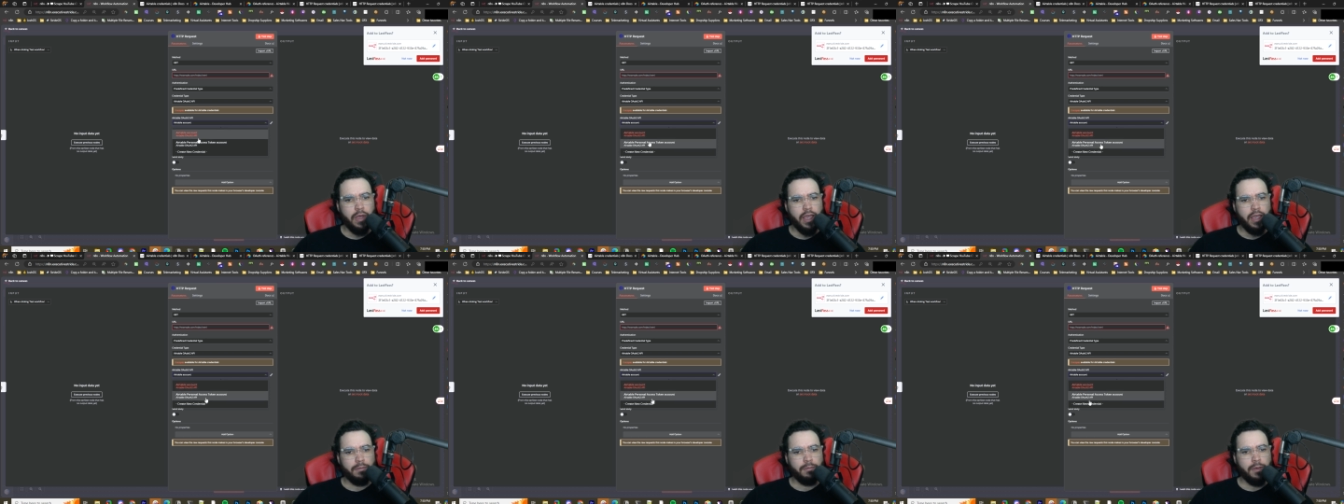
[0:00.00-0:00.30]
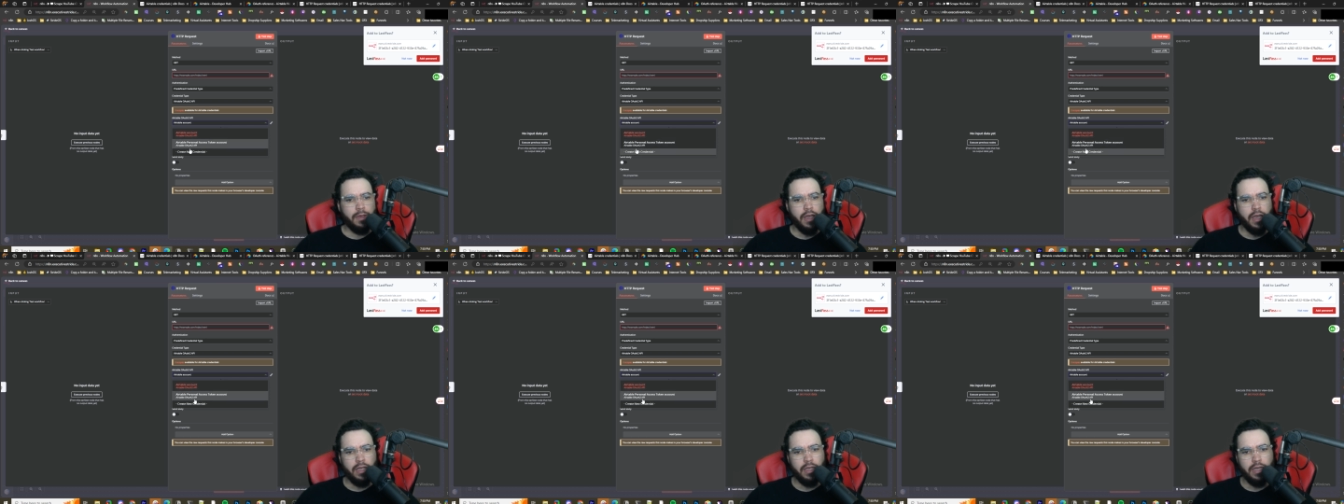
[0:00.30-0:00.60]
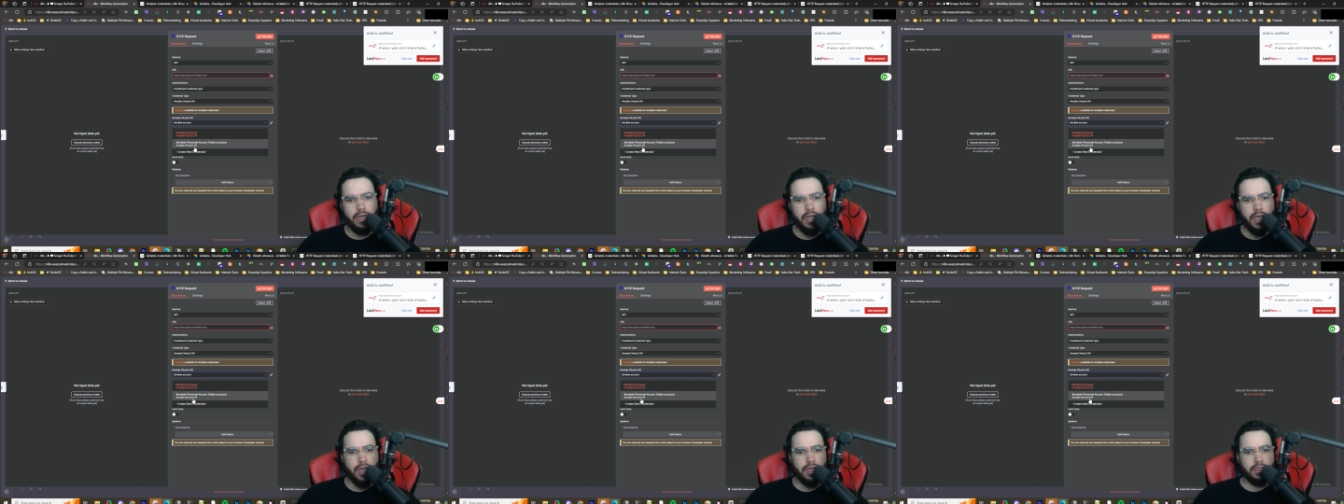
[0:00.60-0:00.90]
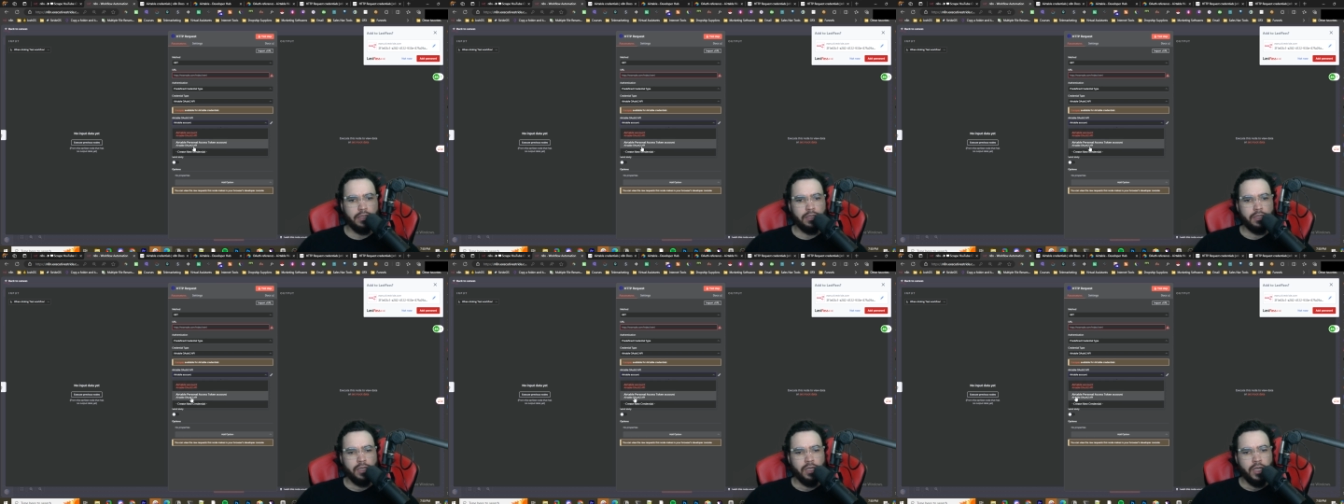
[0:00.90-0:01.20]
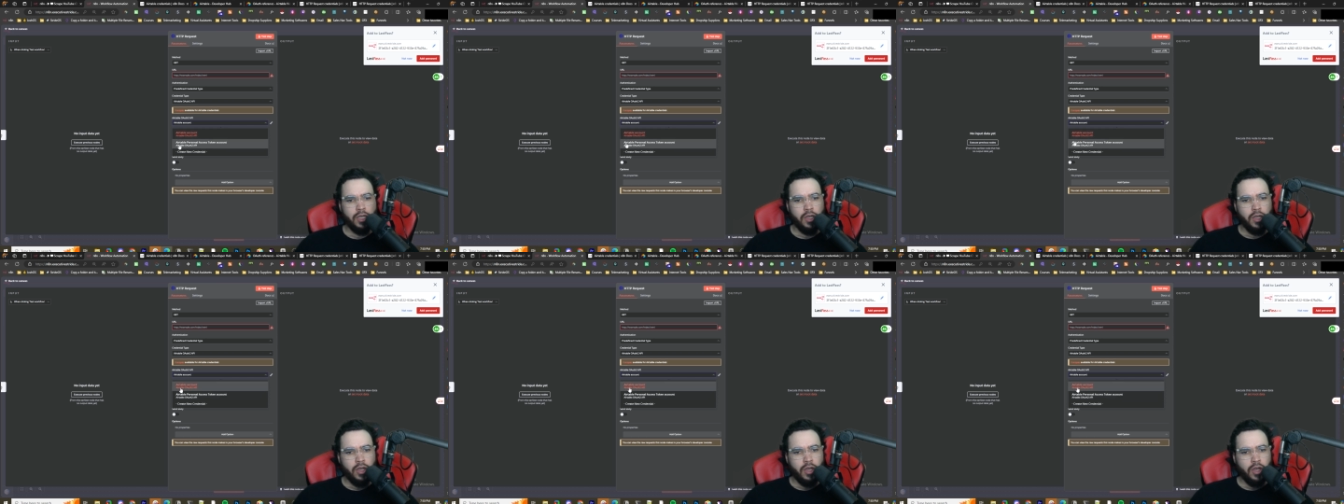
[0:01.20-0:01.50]
A P I connect,
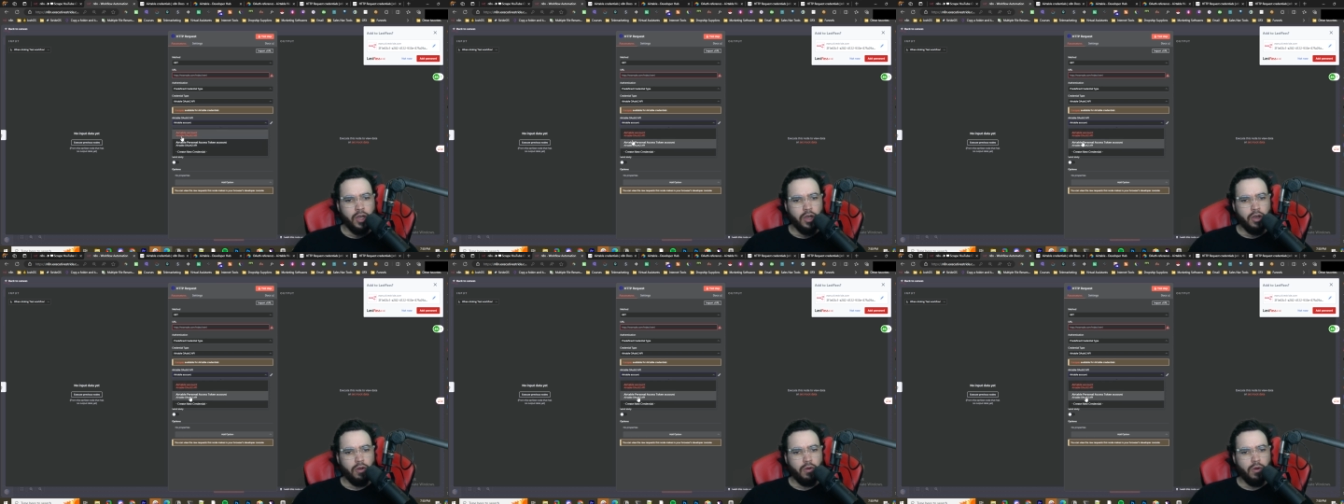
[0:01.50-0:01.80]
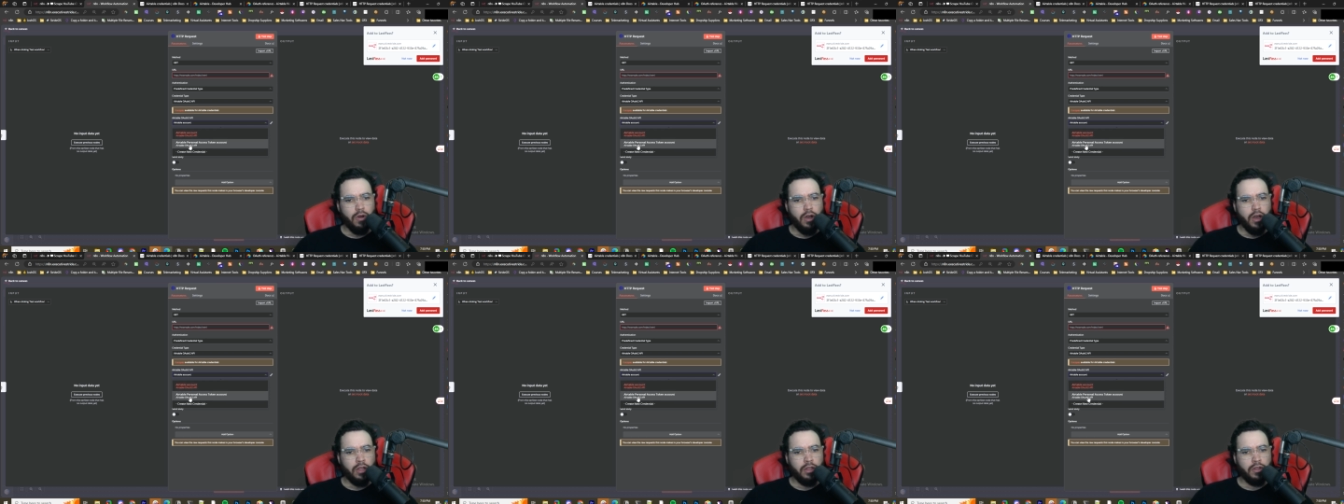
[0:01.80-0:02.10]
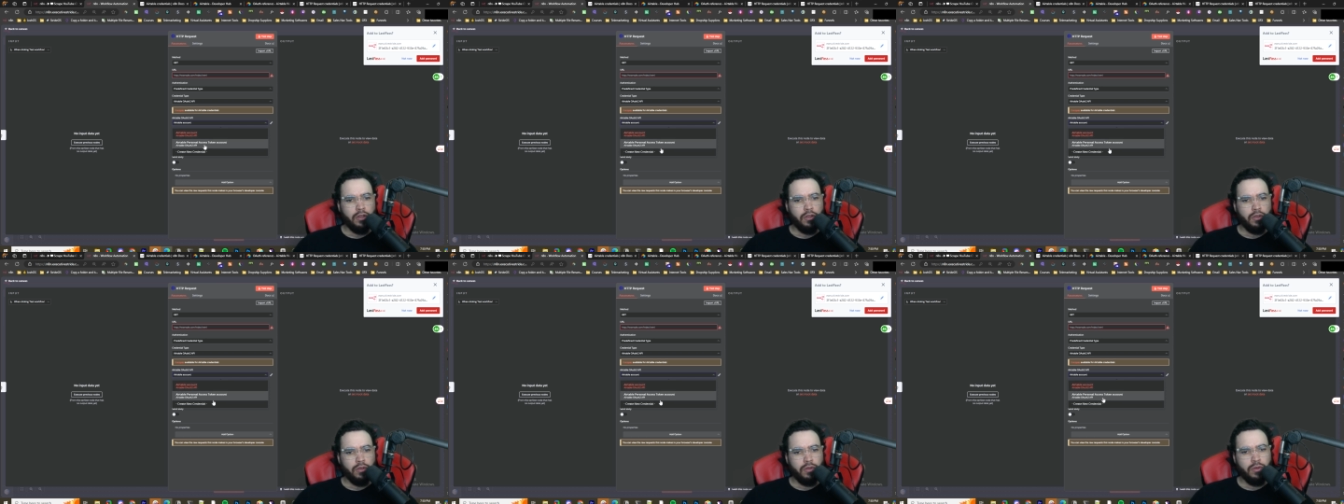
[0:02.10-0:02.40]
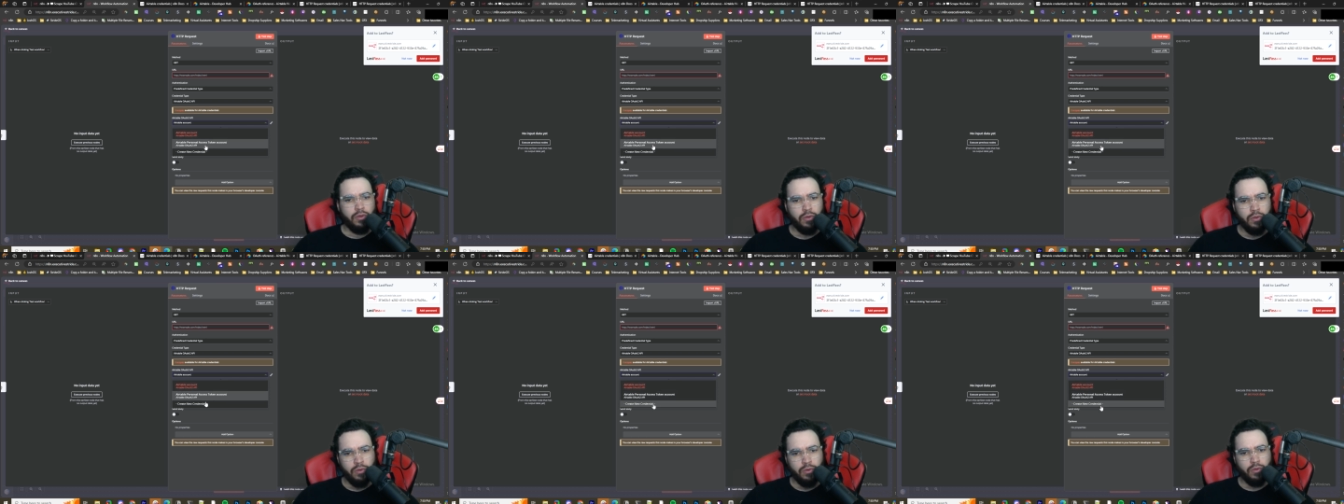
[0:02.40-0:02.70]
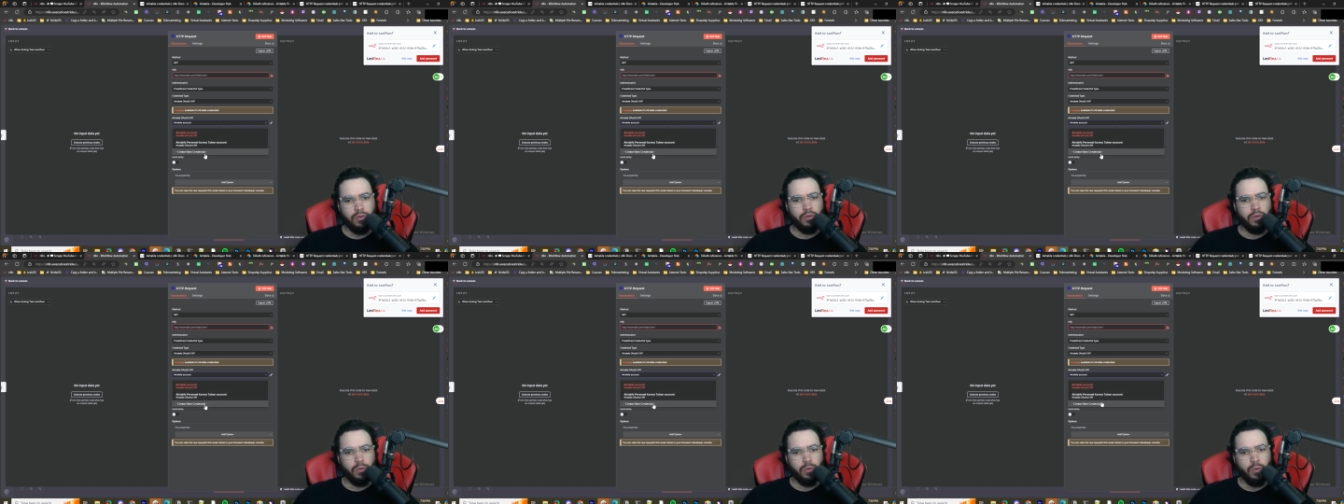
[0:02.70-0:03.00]
OAuth
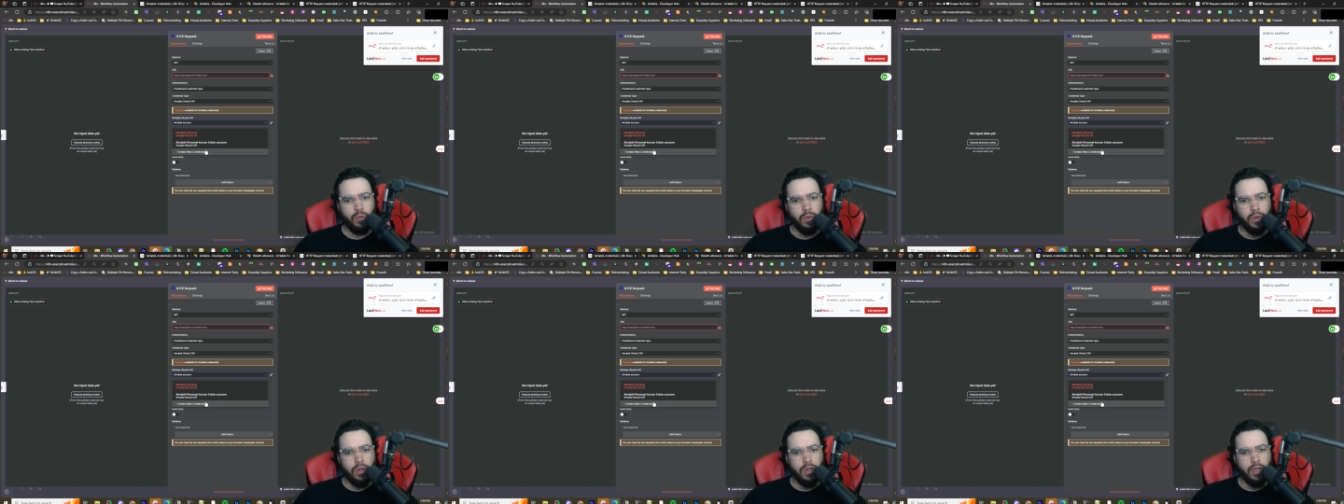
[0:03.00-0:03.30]
two